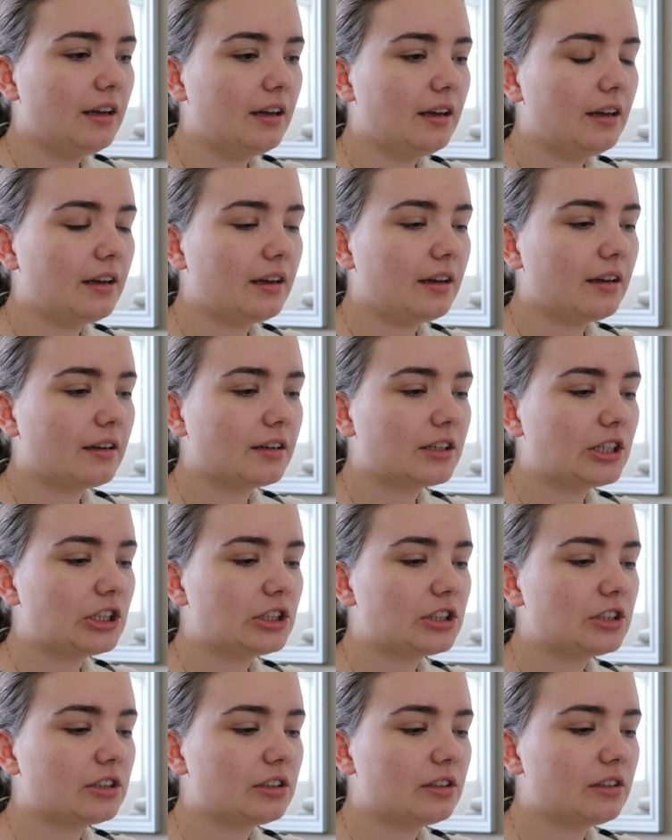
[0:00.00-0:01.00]

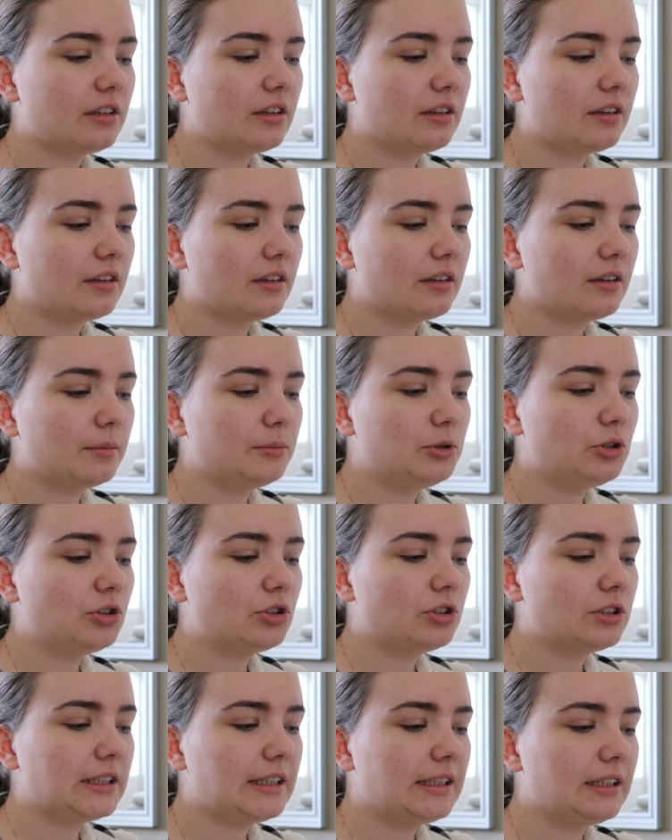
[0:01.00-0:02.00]
Because I'm
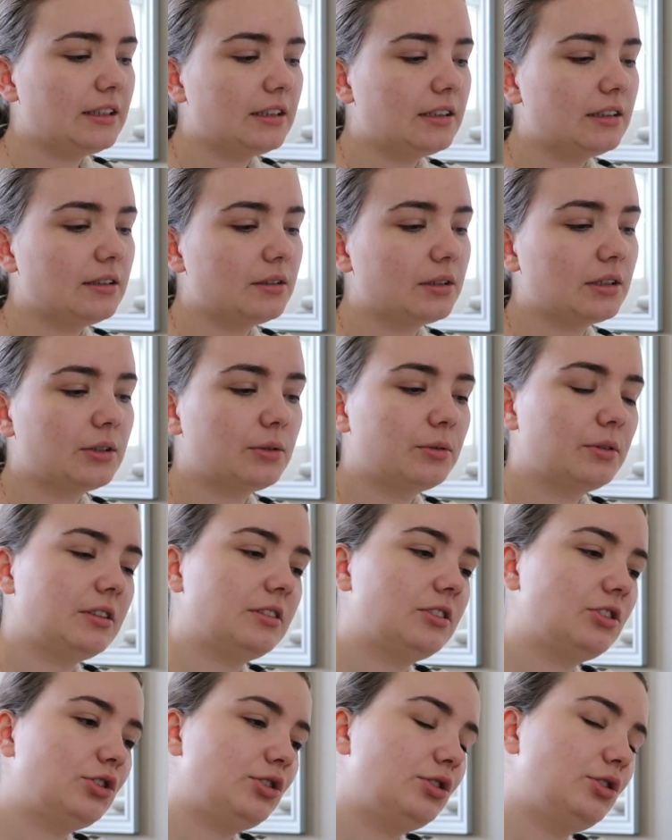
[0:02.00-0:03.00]
using well,
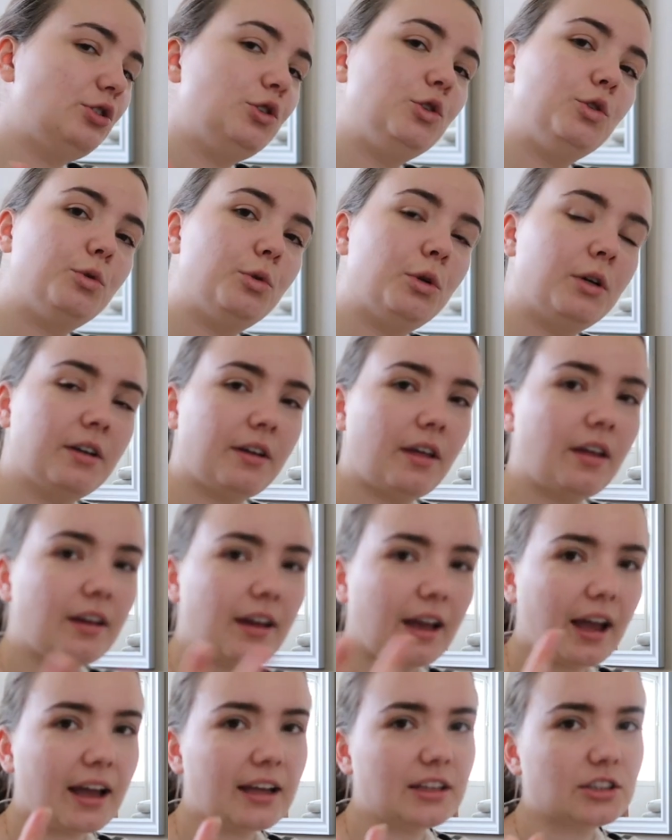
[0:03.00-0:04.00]
it's 2
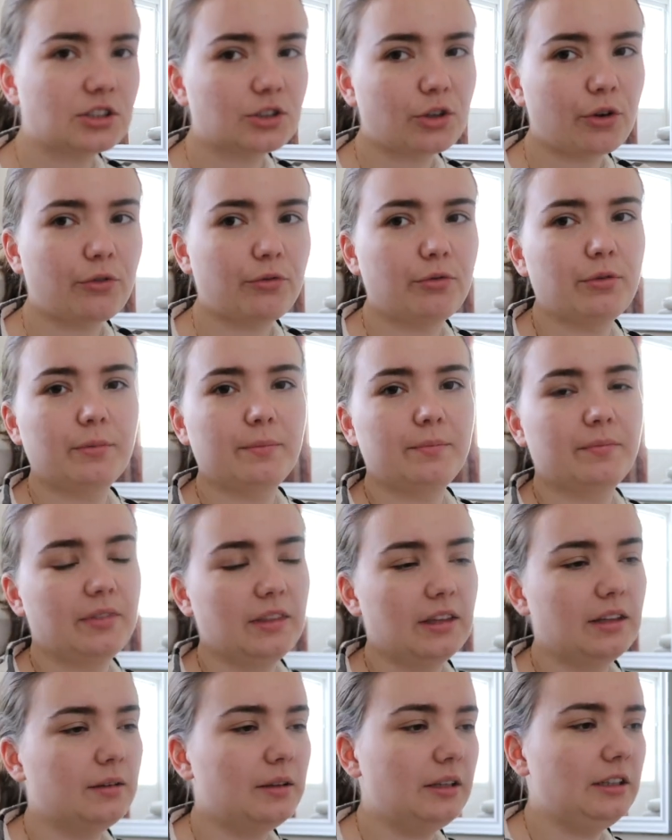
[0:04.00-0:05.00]
kinds of
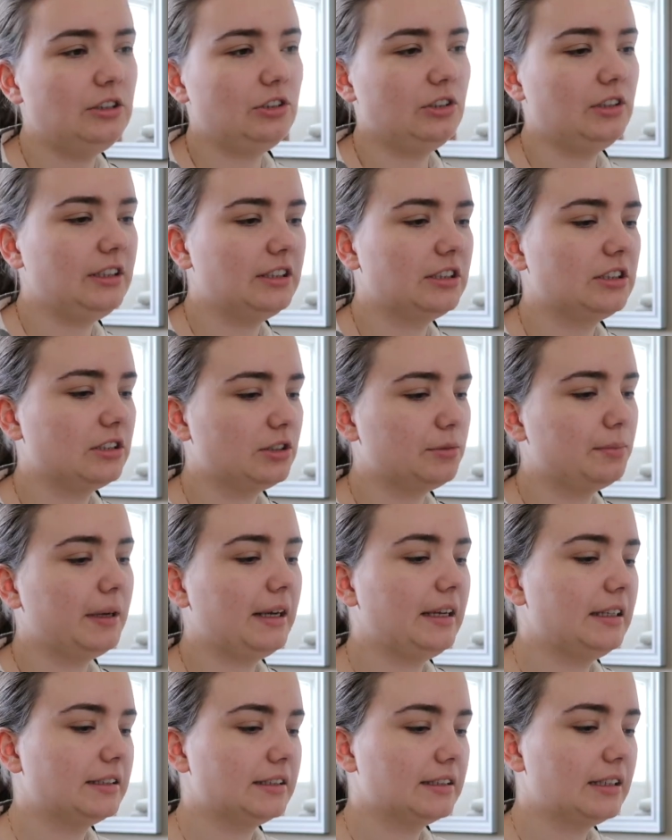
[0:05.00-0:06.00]
insulation as a
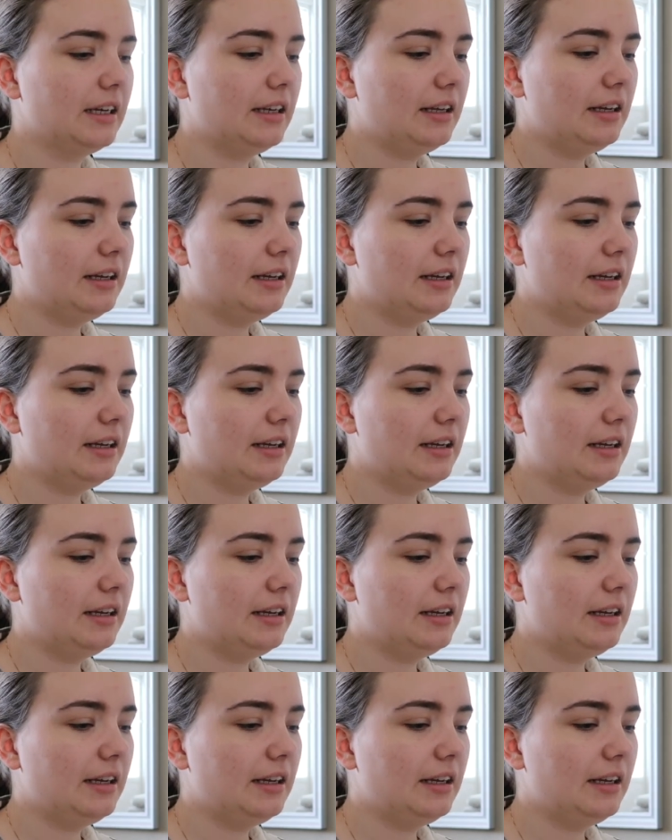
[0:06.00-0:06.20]
base.